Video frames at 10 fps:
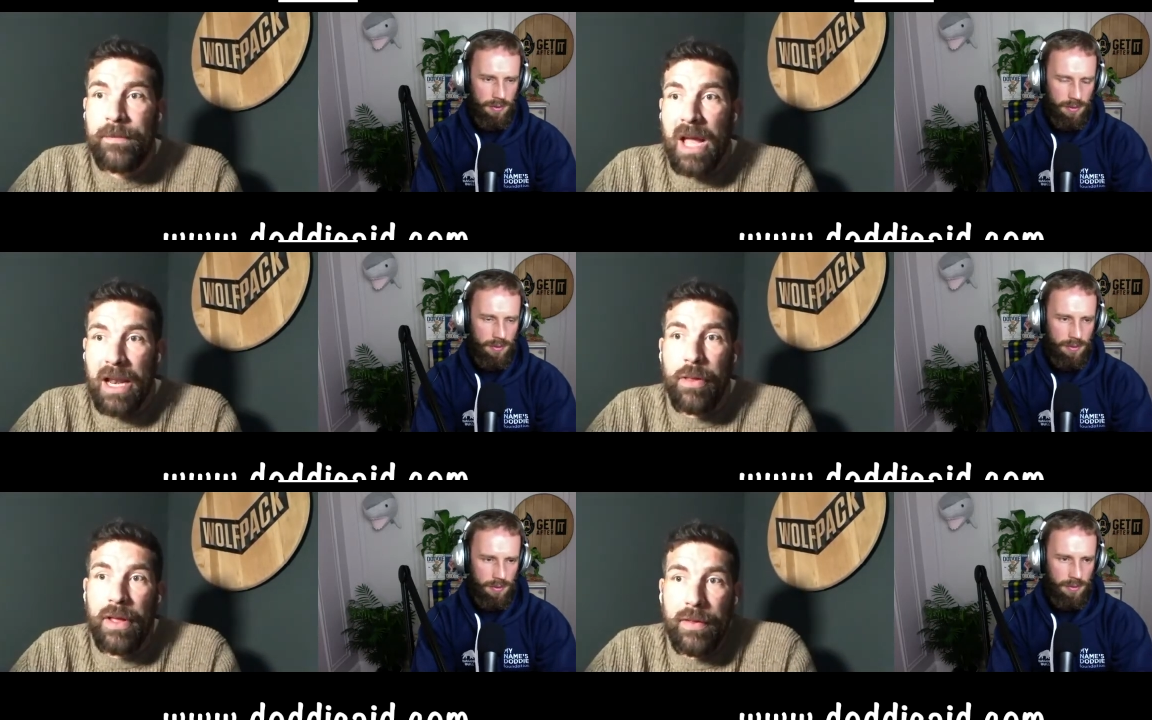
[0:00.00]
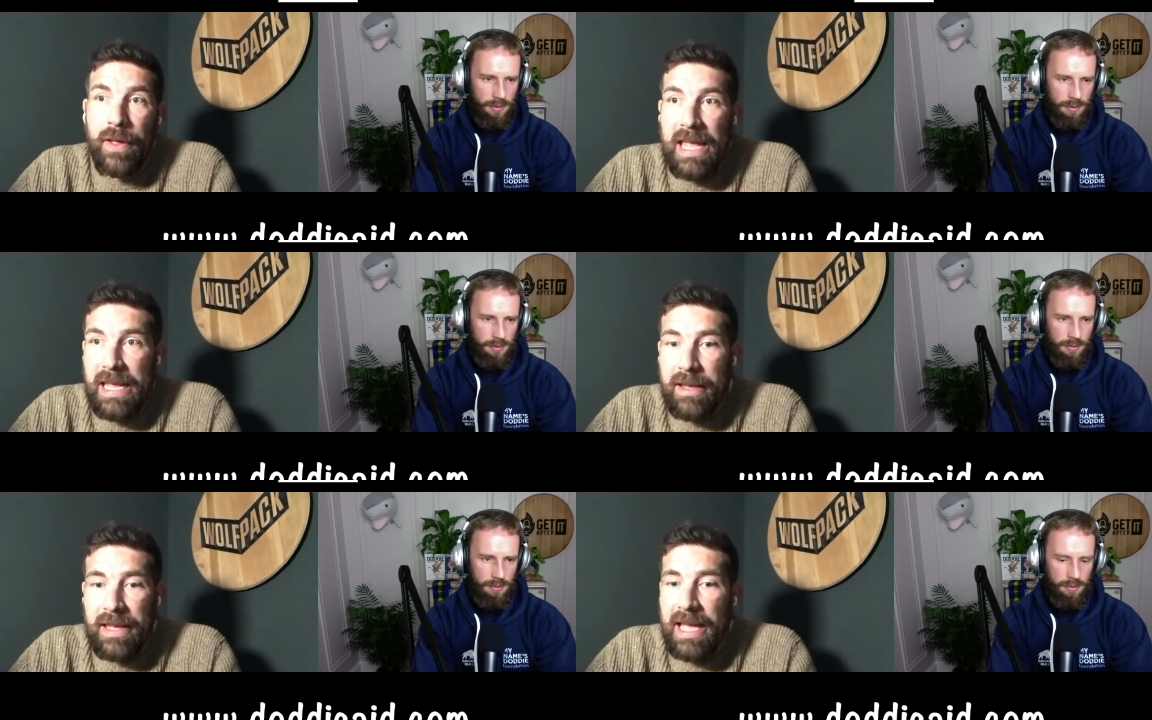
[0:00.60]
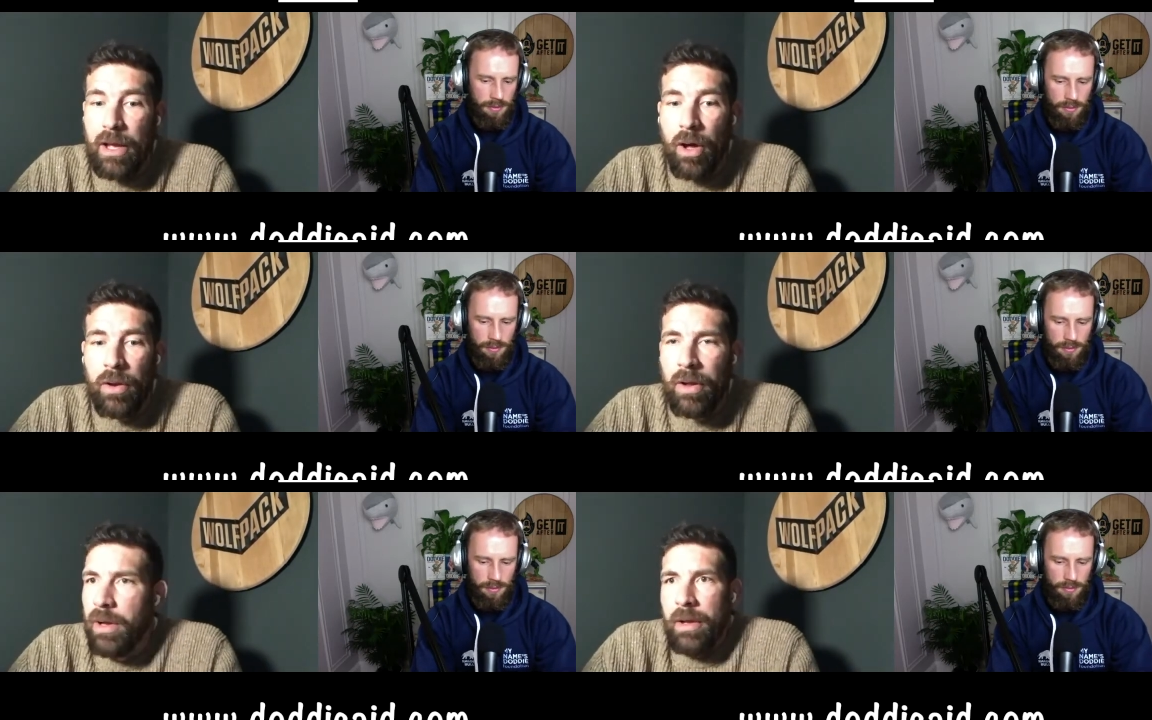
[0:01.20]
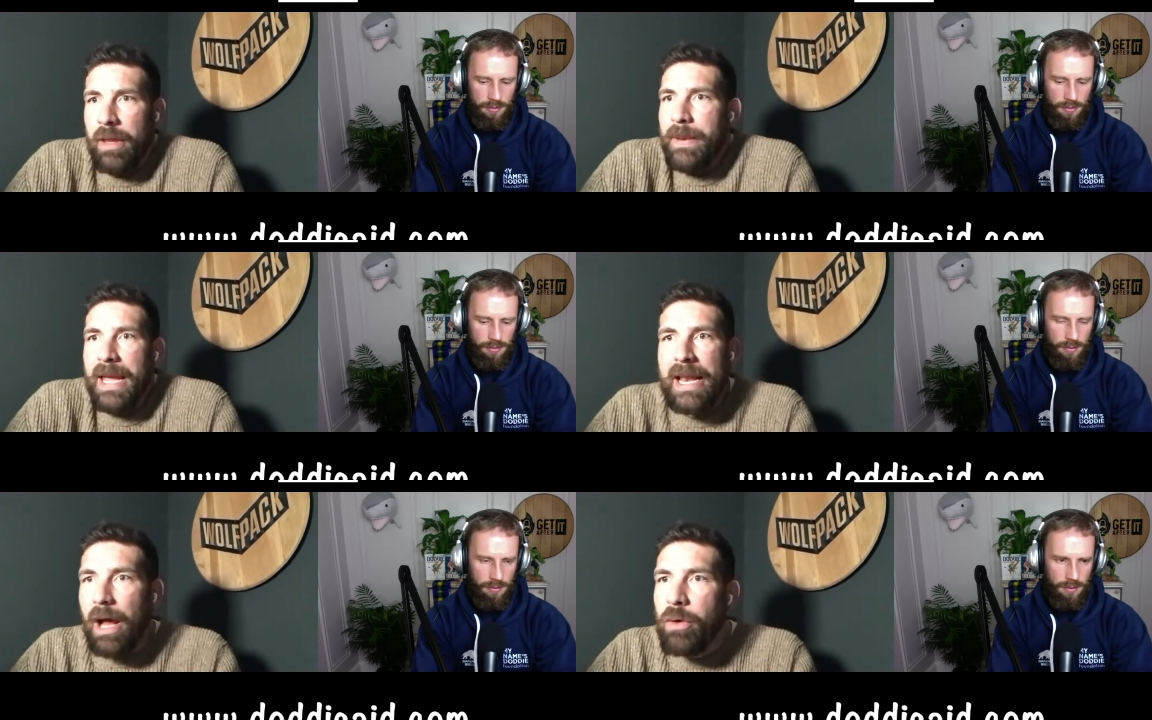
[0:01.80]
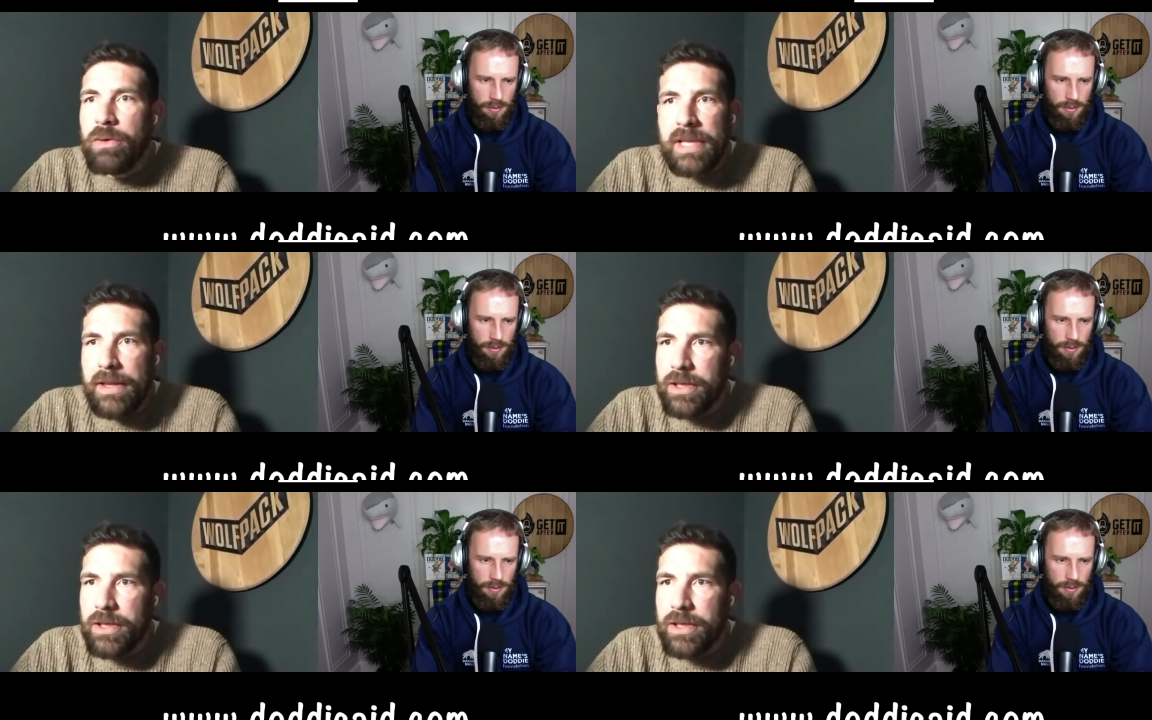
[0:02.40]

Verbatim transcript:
Speaker 1: And I think that he can kick on. They've been getting hosed in the